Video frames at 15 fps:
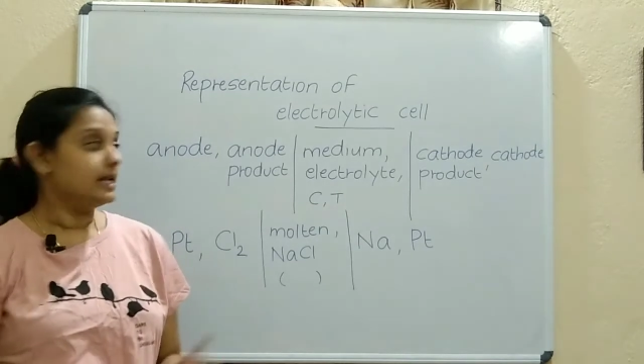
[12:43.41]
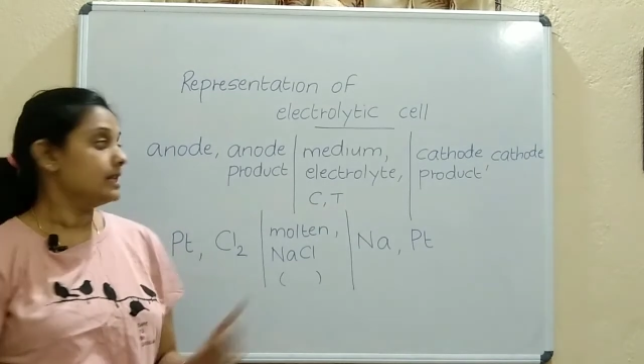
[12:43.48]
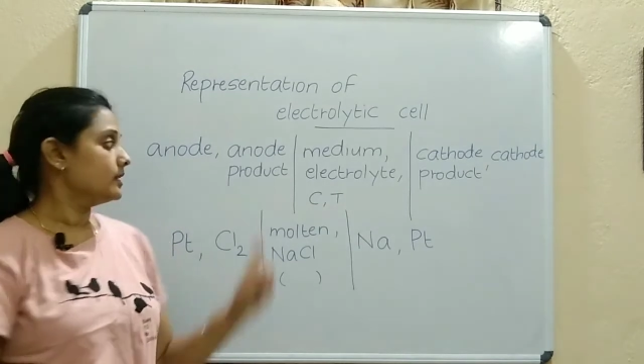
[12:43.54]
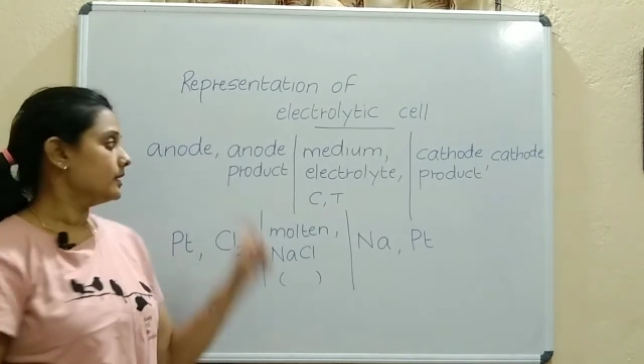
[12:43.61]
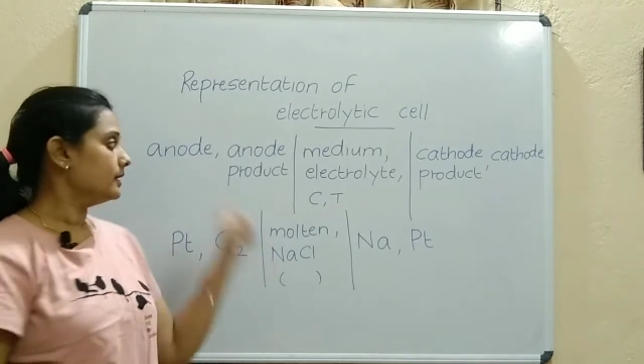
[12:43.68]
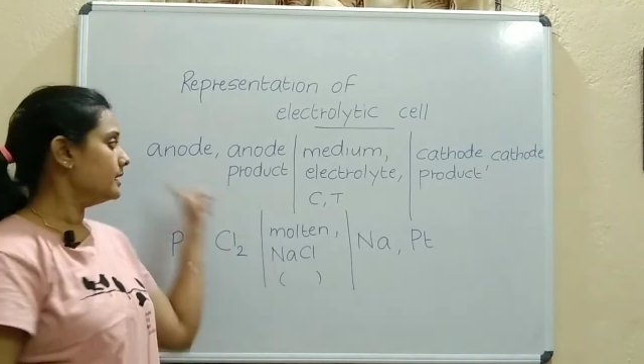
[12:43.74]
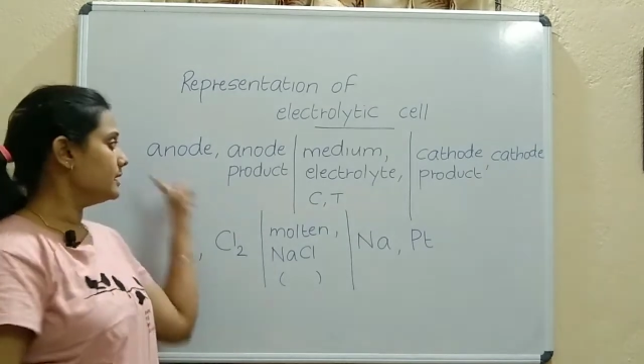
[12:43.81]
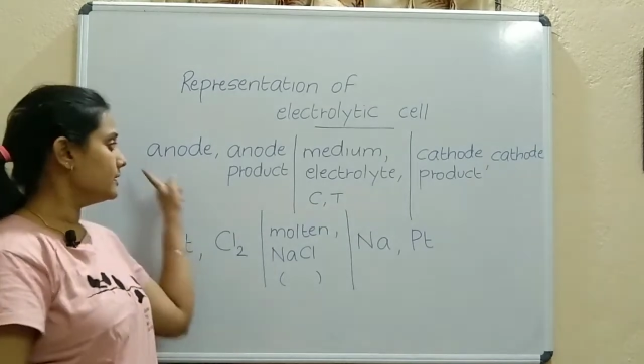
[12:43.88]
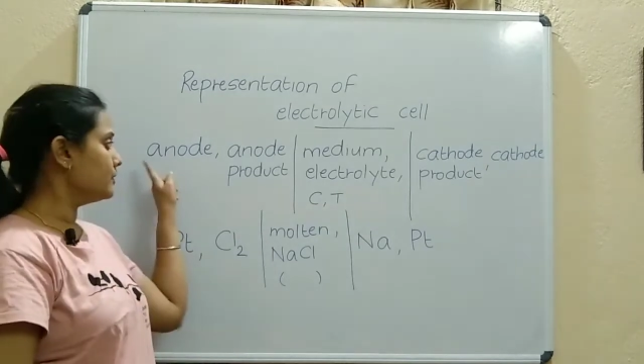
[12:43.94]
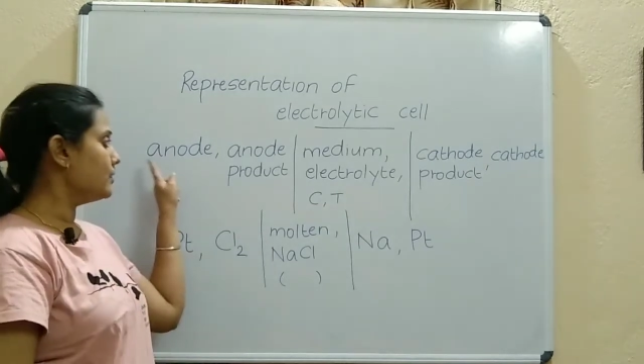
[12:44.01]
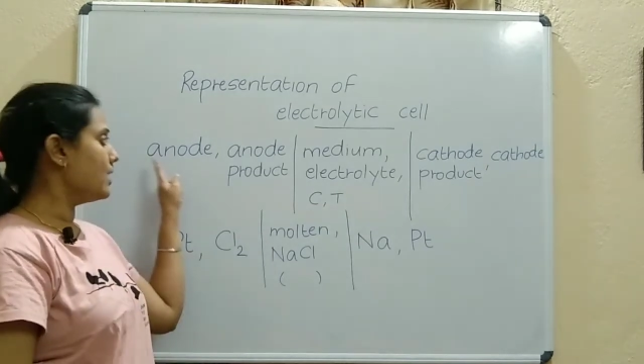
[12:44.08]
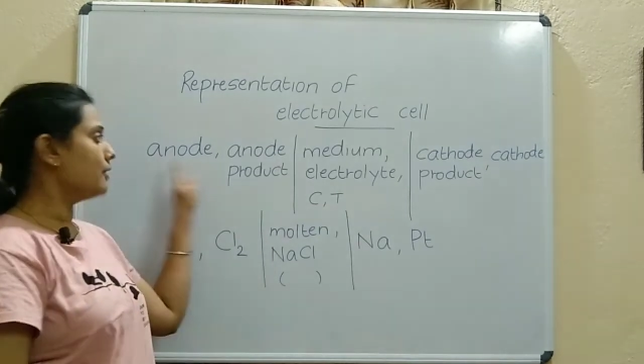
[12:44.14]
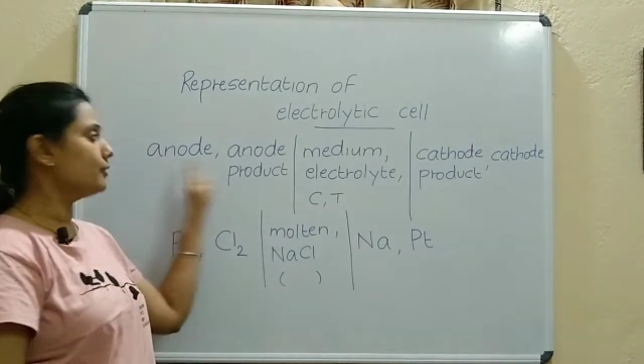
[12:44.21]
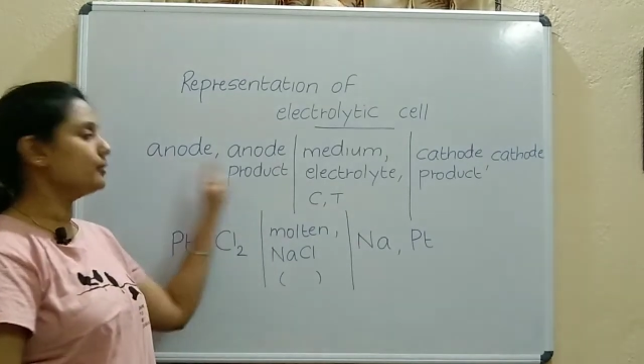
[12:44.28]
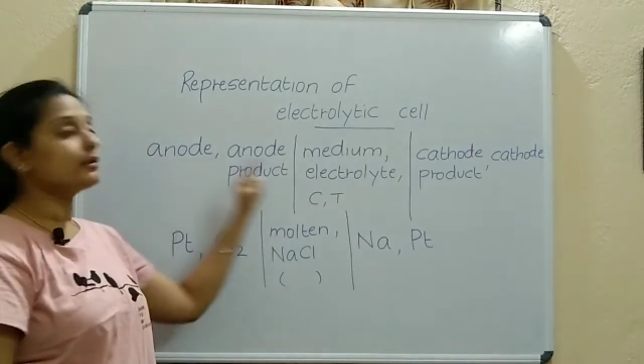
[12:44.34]
So this you
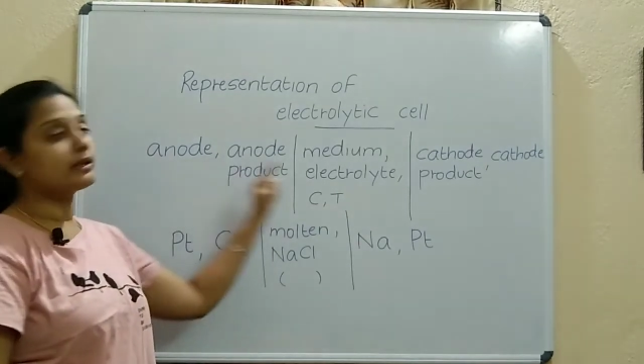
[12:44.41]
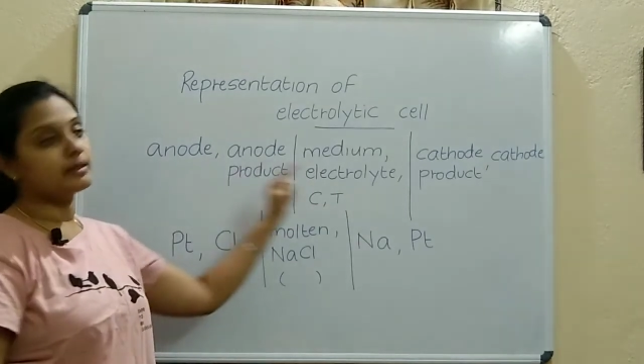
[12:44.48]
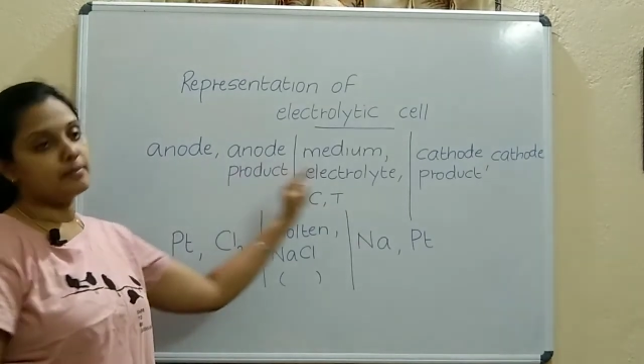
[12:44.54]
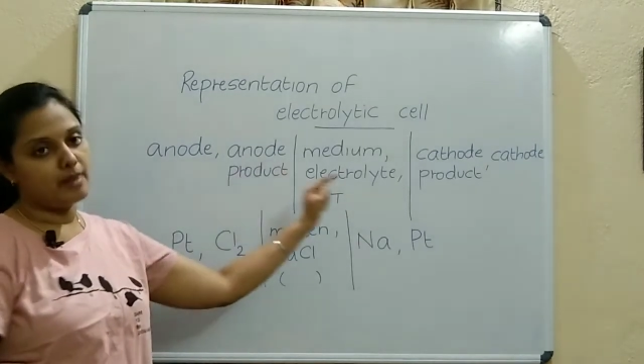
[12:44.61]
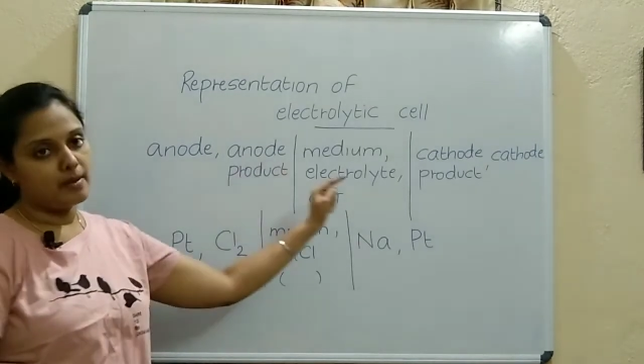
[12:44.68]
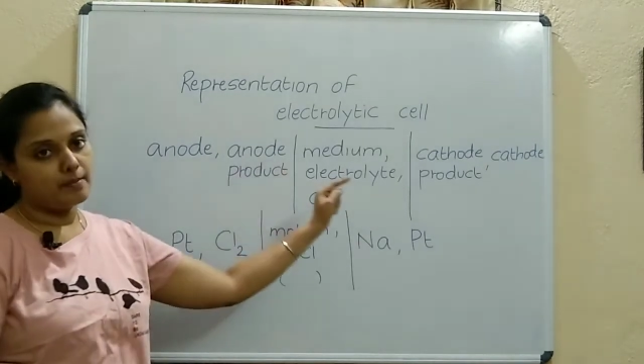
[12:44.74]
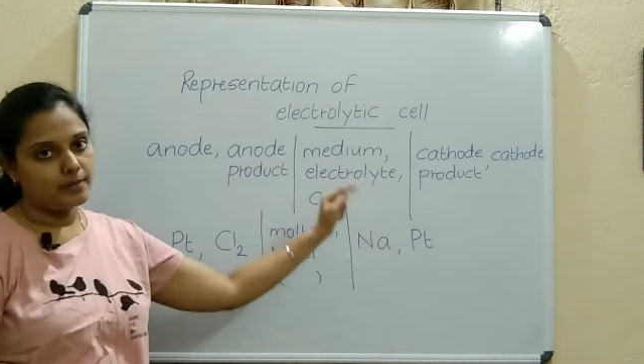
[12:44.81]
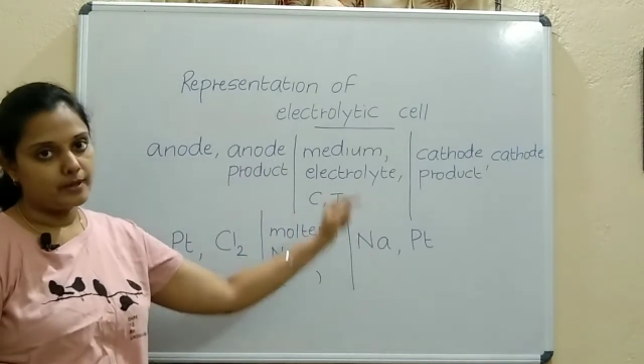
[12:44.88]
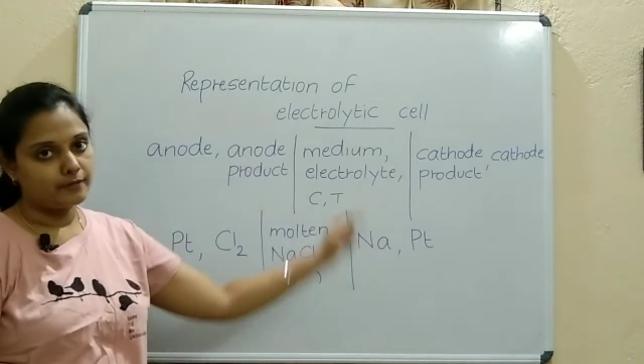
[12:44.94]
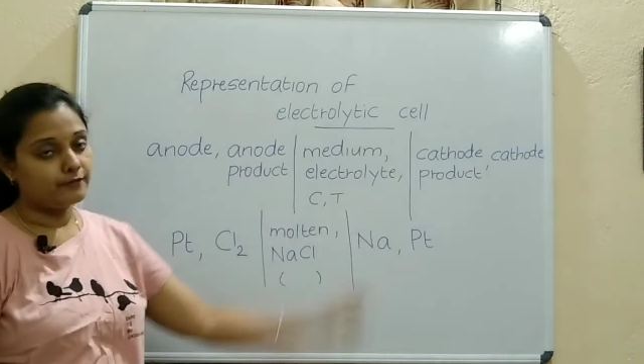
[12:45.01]
have to remember.